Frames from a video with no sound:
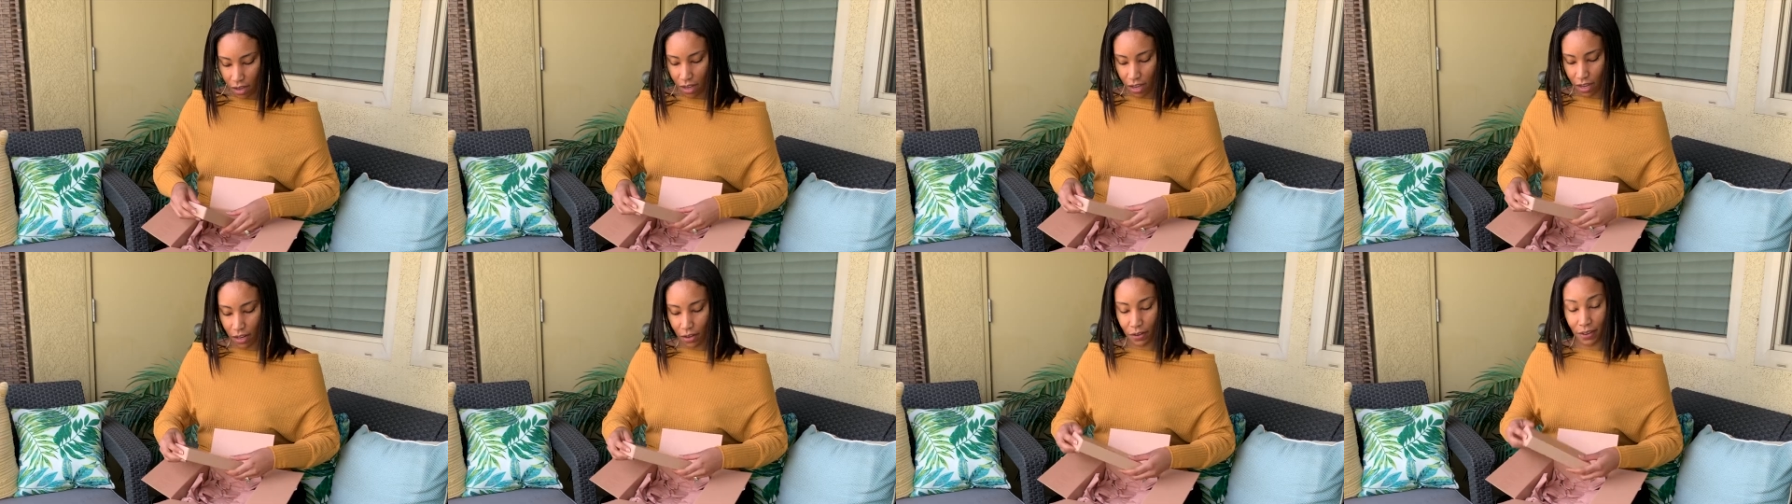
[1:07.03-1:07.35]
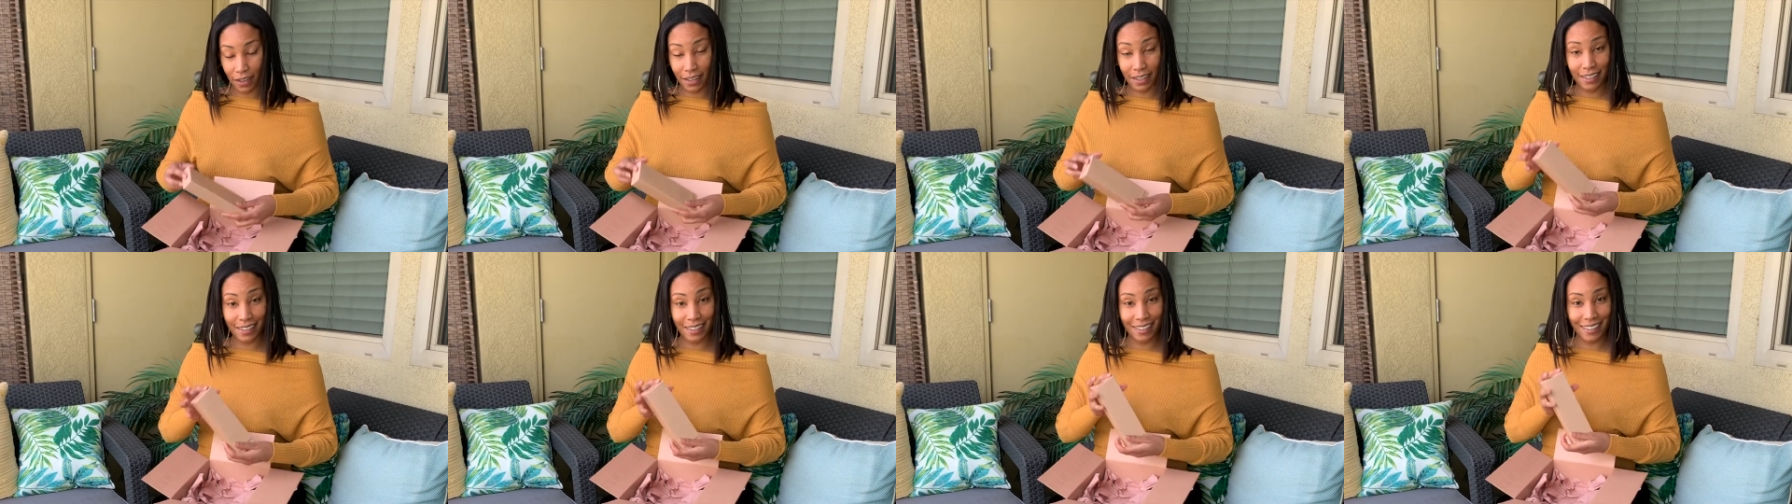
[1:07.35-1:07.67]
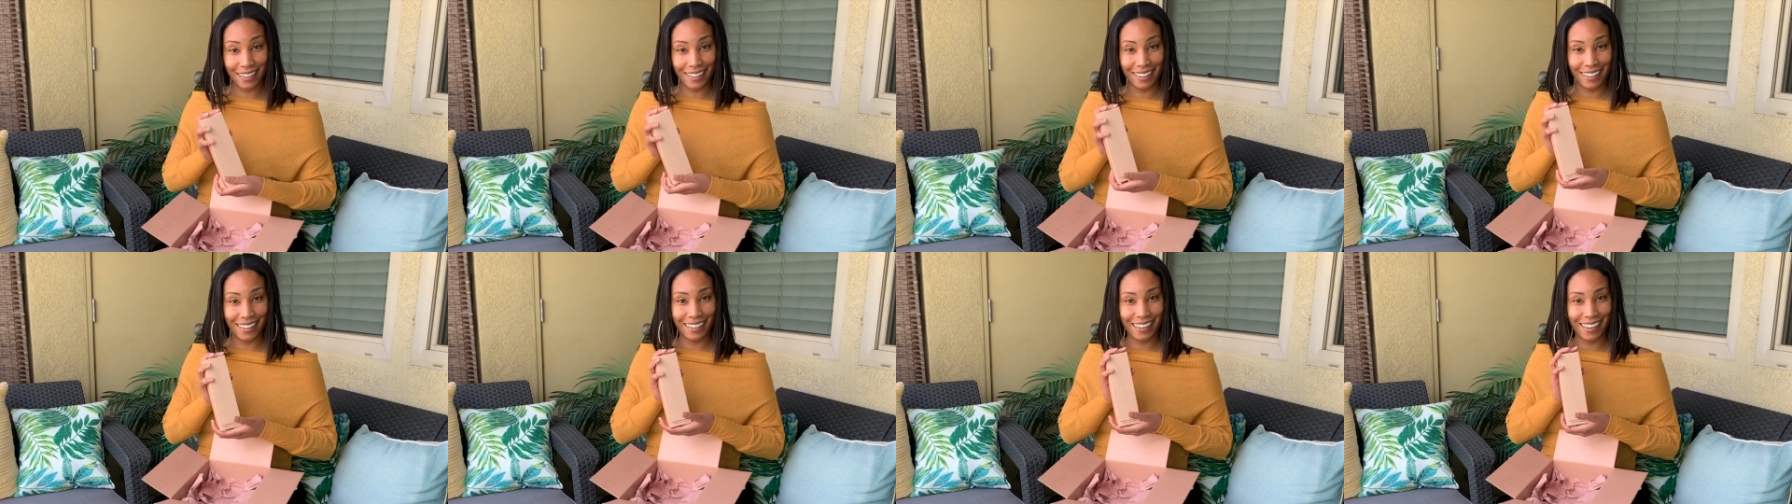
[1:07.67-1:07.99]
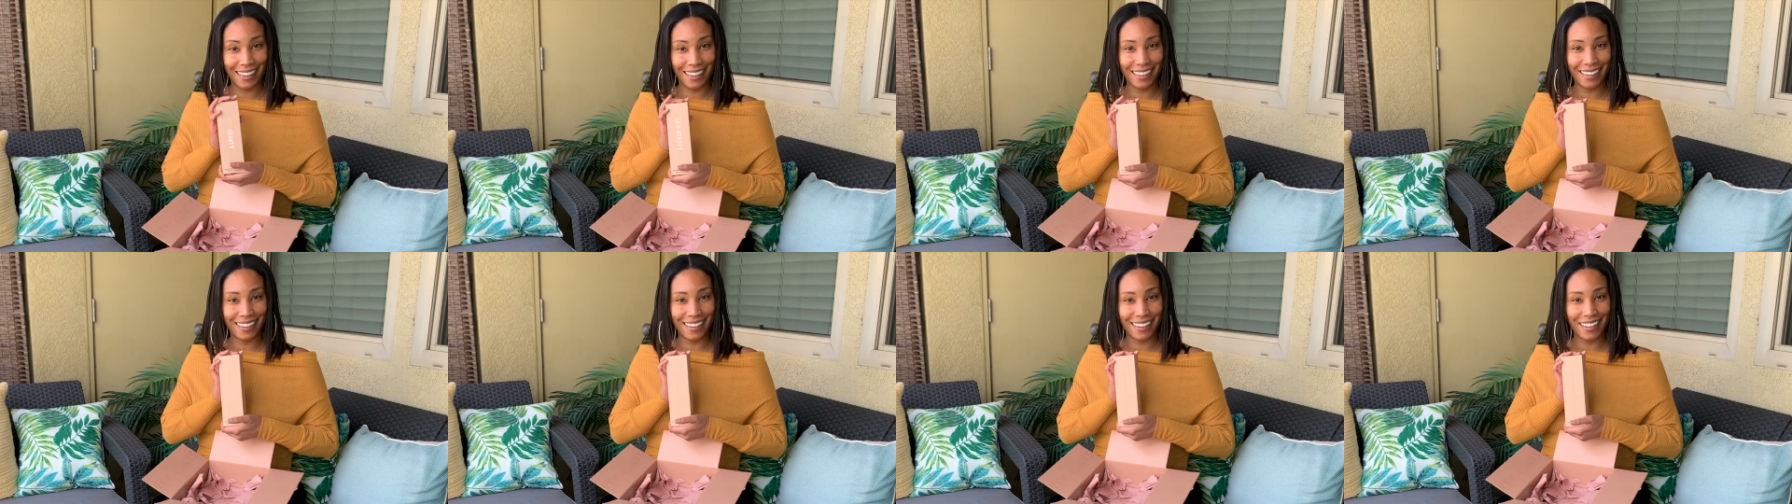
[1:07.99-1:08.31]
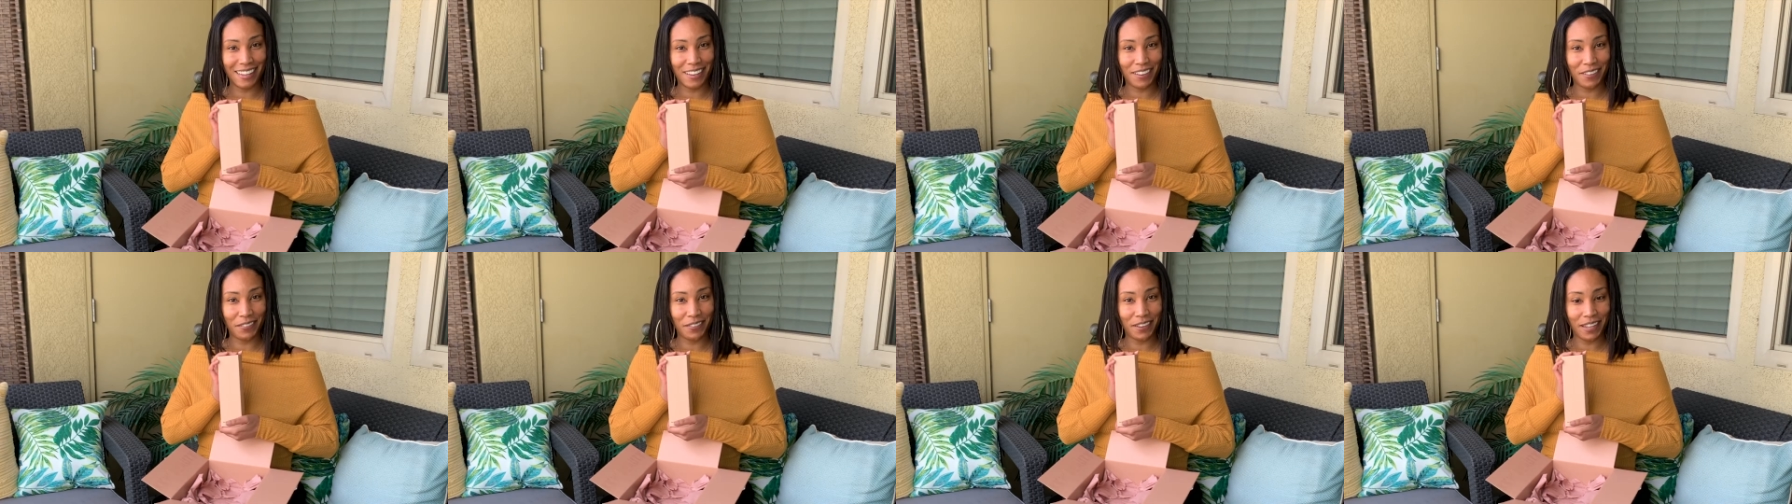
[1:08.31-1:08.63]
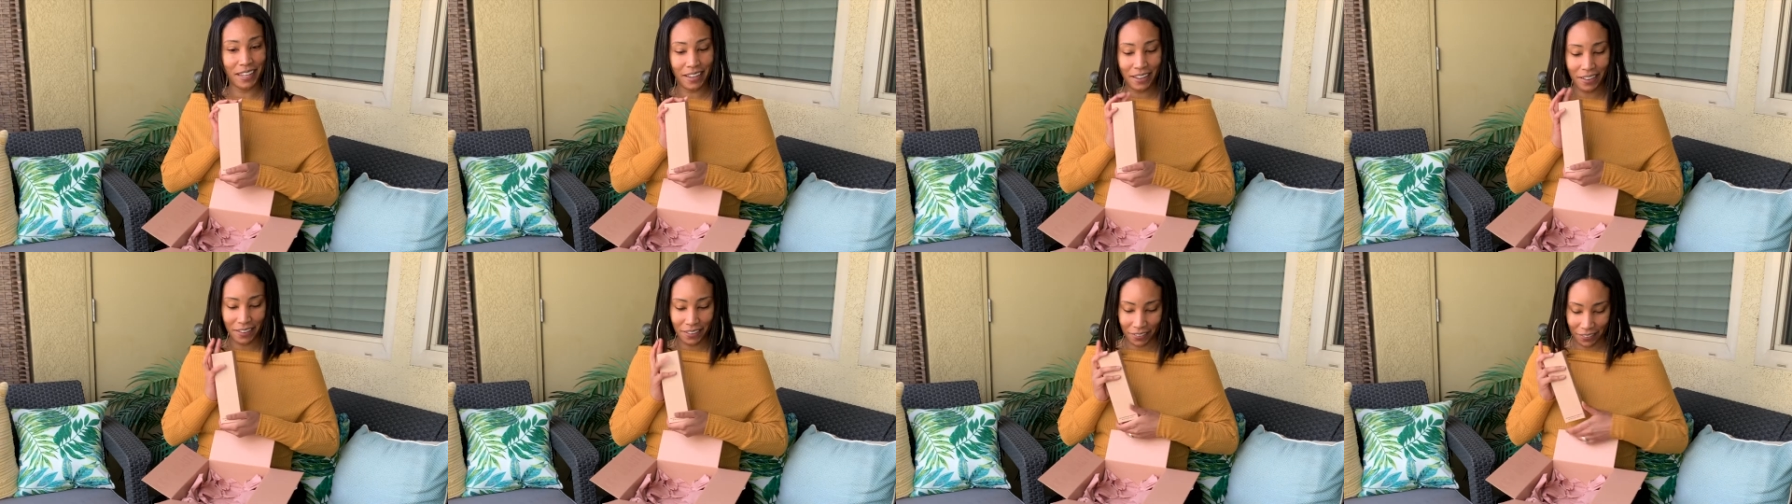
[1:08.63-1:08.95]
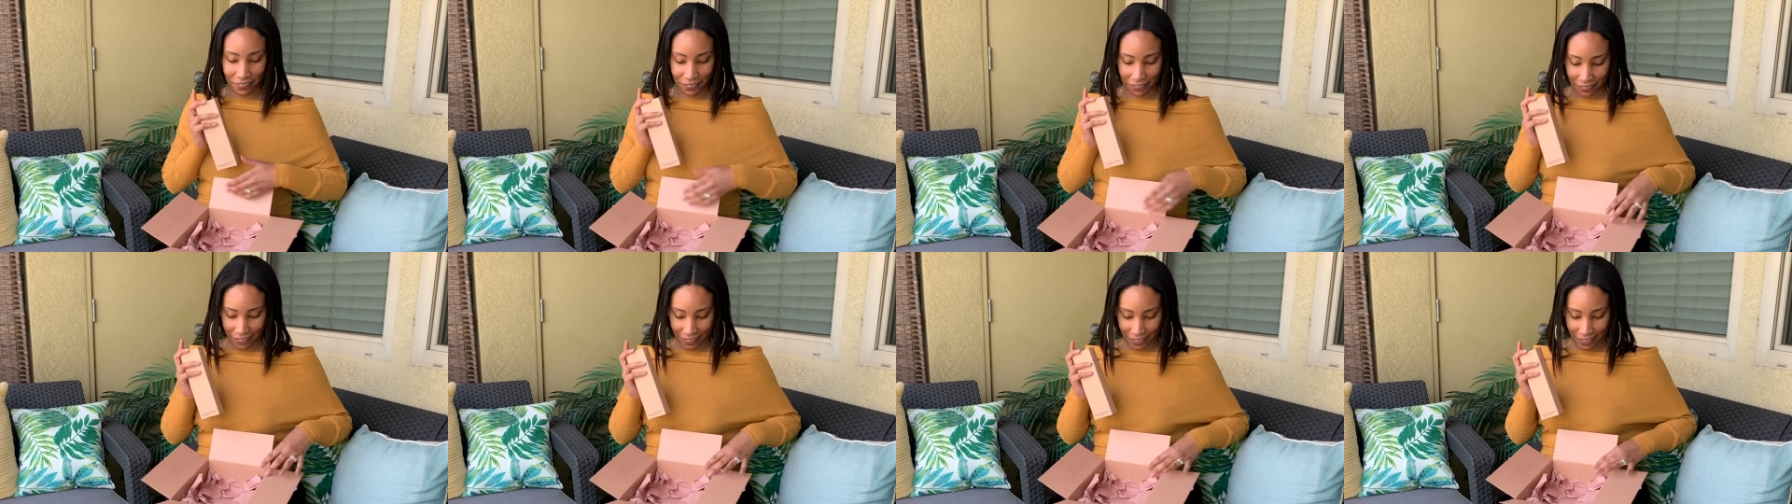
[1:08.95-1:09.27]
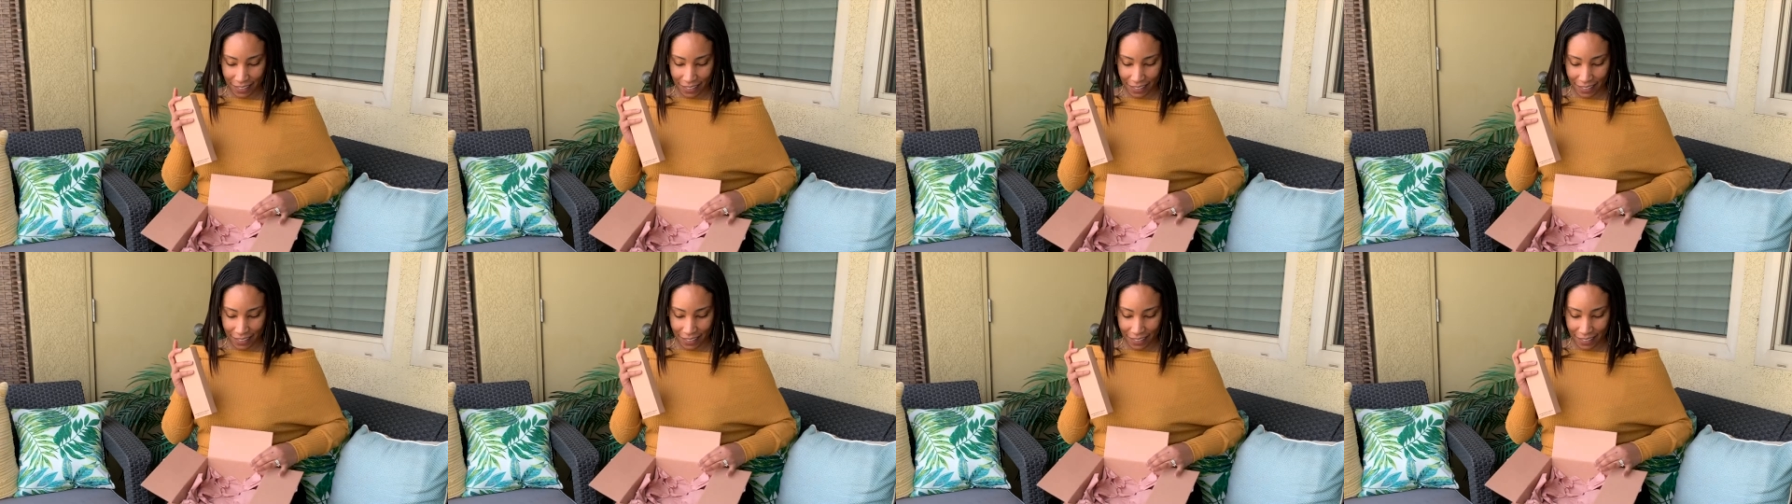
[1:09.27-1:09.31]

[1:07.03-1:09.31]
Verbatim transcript: Alrighty, and here we go.